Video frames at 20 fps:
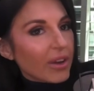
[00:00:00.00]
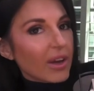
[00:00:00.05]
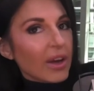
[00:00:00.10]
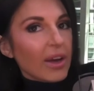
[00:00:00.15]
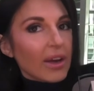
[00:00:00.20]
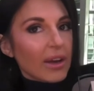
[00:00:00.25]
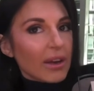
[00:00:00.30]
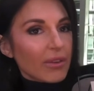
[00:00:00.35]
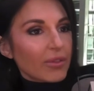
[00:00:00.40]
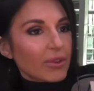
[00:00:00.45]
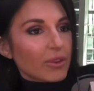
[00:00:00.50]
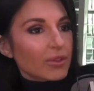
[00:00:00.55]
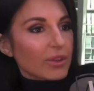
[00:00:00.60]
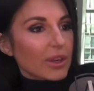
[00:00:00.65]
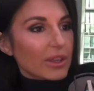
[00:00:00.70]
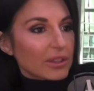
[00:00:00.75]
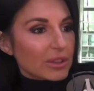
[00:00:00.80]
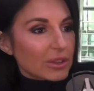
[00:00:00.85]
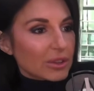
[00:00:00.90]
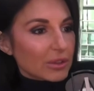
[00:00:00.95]
If you
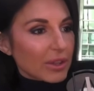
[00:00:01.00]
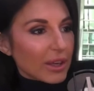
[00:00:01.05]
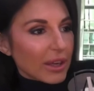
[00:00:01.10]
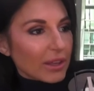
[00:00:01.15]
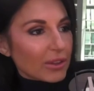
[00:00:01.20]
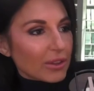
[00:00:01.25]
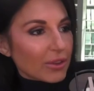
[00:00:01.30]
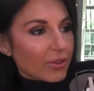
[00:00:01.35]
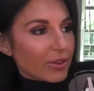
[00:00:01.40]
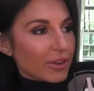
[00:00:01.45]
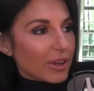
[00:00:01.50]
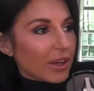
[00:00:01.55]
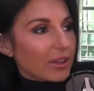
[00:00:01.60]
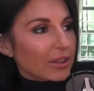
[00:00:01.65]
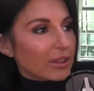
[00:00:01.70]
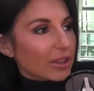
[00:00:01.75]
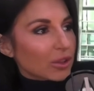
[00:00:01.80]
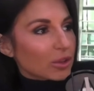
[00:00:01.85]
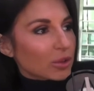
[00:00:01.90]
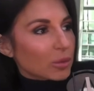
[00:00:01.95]
tried to do that in your
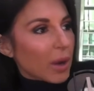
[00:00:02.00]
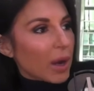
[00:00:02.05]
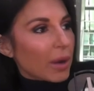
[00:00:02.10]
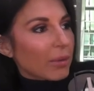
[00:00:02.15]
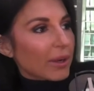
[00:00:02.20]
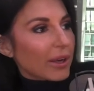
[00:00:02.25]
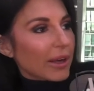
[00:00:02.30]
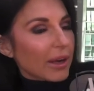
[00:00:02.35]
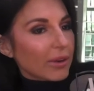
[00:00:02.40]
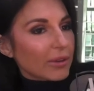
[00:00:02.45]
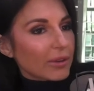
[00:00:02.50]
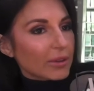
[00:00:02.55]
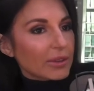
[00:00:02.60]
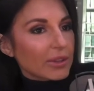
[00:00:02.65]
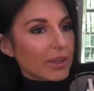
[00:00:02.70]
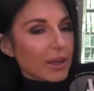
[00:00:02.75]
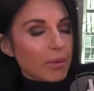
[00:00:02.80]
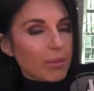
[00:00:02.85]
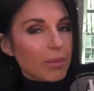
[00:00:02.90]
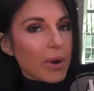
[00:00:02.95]
Fidelity or Schwab account, you'd
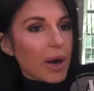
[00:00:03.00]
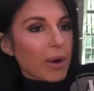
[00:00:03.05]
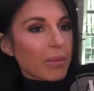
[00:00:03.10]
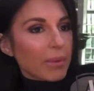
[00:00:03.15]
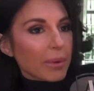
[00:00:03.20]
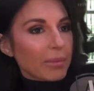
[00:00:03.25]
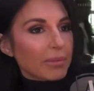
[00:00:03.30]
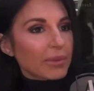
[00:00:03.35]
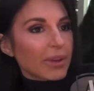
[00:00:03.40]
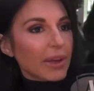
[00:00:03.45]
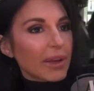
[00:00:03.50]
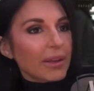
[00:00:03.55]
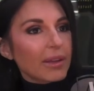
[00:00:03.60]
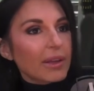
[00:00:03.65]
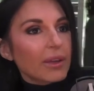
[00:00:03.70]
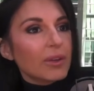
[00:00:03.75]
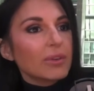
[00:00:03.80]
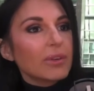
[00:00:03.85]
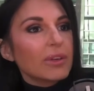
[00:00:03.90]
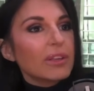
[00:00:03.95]
get a pop-up saying that
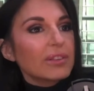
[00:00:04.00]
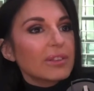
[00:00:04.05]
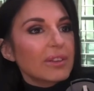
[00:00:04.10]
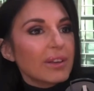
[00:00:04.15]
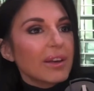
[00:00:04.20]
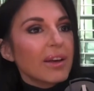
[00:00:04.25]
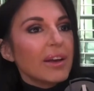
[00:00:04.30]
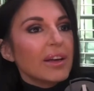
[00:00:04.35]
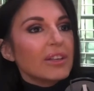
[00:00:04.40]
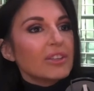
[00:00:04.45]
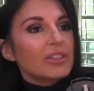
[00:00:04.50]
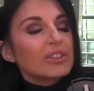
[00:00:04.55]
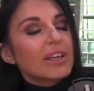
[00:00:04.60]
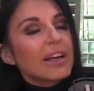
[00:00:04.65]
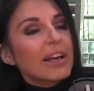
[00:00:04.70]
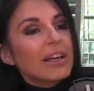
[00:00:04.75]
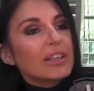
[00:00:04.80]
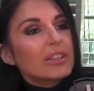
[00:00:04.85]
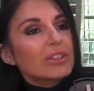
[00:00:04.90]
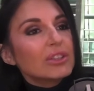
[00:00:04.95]
you need to
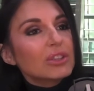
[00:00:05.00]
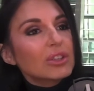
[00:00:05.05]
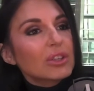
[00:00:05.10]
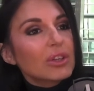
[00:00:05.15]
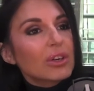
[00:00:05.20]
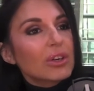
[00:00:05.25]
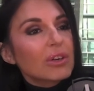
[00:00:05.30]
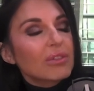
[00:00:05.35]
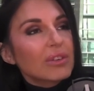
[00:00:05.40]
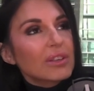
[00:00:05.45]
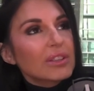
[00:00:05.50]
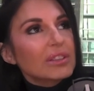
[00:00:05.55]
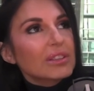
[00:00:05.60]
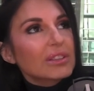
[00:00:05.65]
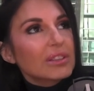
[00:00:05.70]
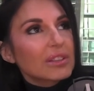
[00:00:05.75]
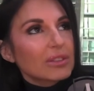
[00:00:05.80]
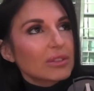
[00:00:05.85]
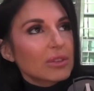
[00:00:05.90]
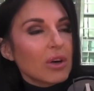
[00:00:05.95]
change your
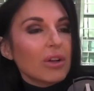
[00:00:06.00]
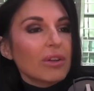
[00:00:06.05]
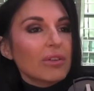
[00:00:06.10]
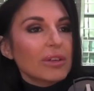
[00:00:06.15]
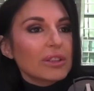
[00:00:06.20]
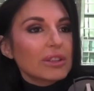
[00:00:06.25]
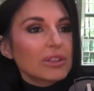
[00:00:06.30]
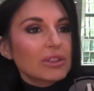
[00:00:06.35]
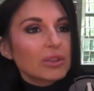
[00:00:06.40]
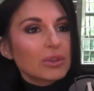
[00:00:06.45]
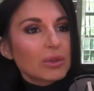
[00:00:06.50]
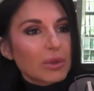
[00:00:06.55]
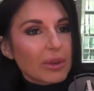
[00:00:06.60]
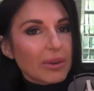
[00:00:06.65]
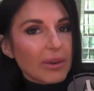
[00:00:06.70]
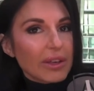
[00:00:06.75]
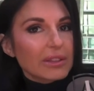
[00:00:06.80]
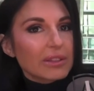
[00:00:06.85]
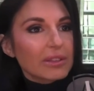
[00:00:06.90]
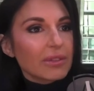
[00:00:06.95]
risk tolerance to
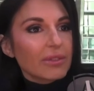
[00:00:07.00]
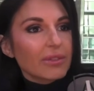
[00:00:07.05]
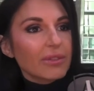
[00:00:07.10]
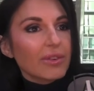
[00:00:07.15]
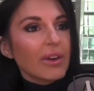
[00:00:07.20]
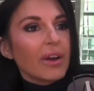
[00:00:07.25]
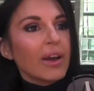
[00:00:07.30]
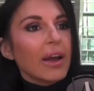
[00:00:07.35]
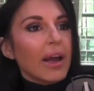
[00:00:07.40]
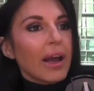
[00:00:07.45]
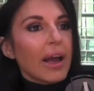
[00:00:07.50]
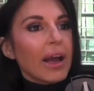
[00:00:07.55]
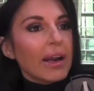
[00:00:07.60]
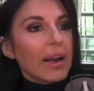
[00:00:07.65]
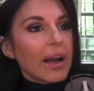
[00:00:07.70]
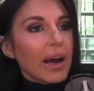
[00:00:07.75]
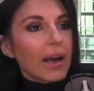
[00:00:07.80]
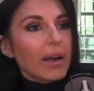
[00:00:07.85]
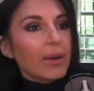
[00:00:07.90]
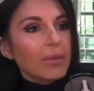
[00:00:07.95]
aggressive. And
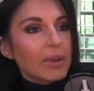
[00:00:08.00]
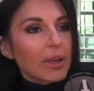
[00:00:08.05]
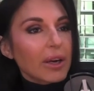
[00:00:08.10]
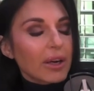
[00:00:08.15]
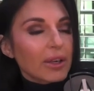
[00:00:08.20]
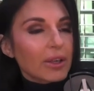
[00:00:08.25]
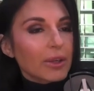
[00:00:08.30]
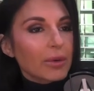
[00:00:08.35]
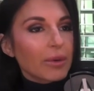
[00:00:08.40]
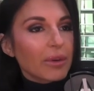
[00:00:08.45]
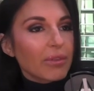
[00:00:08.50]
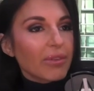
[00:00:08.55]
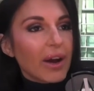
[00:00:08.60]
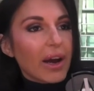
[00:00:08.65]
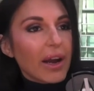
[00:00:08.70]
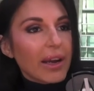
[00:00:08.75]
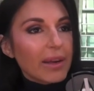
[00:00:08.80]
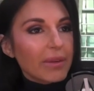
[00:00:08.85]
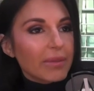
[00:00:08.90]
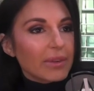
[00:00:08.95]
I would argue if
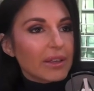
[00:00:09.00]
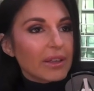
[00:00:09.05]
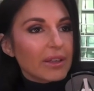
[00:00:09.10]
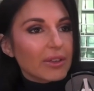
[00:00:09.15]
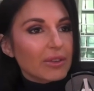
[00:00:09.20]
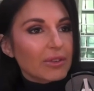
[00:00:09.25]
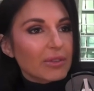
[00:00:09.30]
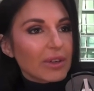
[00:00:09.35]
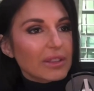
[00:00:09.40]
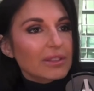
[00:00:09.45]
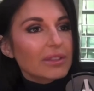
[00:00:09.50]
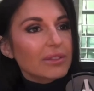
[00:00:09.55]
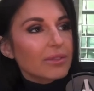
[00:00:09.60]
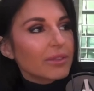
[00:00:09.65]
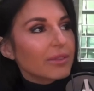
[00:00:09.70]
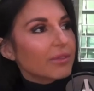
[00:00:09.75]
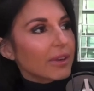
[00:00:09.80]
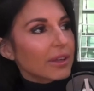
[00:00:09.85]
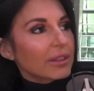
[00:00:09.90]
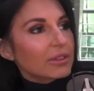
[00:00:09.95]
I am an aggressive
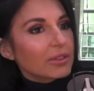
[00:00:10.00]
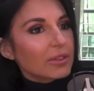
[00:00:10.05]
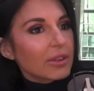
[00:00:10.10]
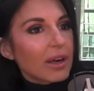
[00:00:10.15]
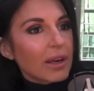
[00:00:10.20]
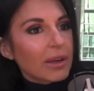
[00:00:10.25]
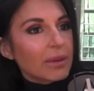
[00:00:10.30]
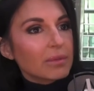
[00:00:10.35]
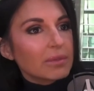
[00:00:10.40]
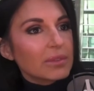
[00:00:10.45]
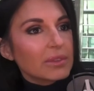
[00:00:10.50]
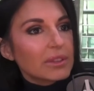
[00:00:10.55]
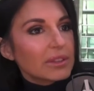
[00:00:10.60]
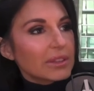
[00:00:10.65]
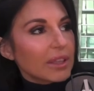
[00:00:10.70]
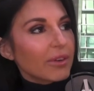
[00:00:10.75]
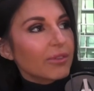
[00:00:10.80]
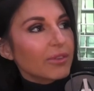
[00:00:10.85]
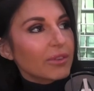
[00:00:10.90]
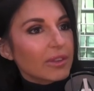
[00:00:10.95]
investor, I am
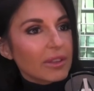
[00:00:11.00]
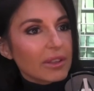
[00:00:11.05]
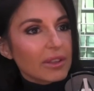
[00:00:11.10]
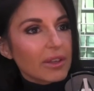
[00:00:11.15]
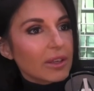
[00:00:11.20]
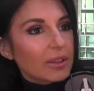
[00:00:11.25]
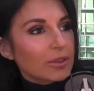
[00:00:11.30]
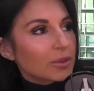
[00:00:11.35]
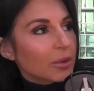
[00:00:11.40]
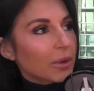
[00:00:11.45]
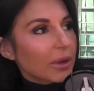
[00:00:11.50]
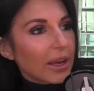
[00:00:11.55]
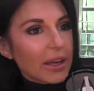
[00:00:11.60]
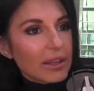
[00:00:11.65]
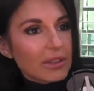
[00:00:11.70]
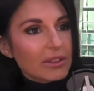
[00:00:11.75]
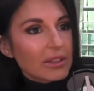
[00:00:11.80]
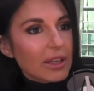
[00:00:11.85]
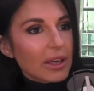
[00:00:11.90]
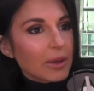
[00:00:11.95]
definitely not doing
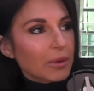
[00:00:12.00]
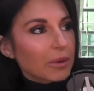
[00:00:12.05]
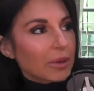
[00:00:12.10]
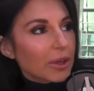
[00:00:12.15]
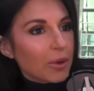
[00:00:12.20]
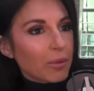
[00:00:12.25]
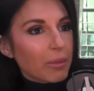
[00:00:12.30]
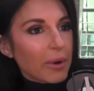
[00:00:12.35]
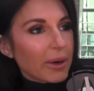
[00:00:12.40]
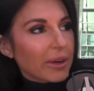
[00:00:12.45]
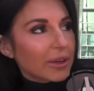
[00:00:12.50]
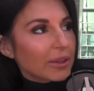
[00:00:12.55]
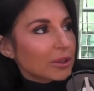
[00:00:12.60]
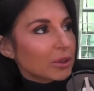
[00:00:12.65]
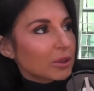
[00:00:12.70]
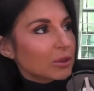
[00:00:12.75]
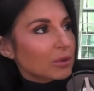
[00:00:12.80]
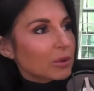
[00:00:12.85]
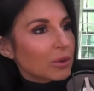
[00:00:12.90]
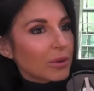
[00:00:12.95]
hedged equity or market
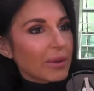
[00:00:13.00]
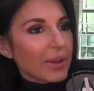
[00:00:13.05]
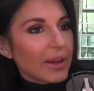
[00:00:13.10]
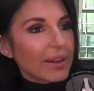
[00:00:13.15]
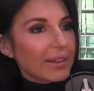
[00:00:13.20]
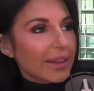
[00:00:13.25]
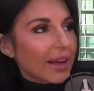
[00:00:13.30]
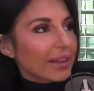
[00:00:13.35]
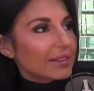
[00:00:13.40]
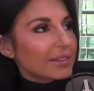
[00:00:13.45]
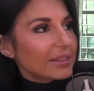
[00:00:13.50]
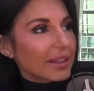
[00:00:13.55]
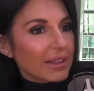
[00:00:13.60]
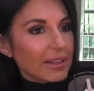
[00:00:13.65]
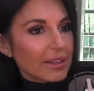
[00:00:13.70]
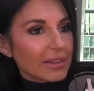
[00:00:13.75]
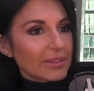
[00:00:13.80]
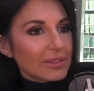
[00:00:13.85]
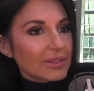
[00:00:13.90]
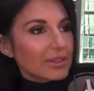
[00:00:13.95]
neutral. Like that's like
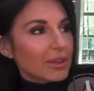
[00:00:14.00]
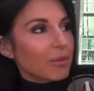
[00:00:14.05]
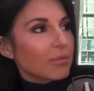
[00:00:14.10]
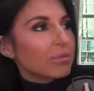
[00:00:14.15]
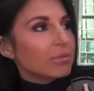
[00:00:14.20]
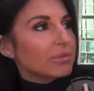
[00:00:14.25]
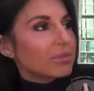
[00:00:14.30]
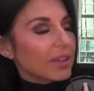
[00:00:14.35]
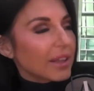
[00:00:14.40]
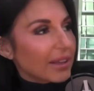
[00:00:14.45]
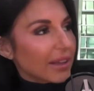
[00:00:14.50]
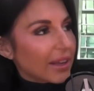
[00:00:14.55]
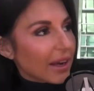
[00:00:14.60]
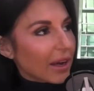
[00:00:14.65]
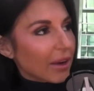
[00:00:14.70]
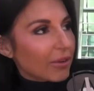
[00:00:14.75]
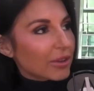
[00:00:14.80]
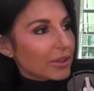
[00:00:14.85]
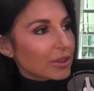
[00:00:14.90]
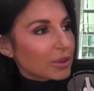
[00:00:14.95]
completely
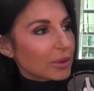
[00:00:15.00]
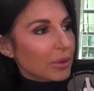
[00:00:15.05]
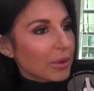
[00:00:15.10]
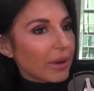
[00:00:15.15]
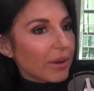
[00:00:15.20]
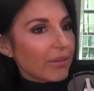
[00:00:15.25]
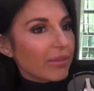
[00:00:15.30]
counterintuitive.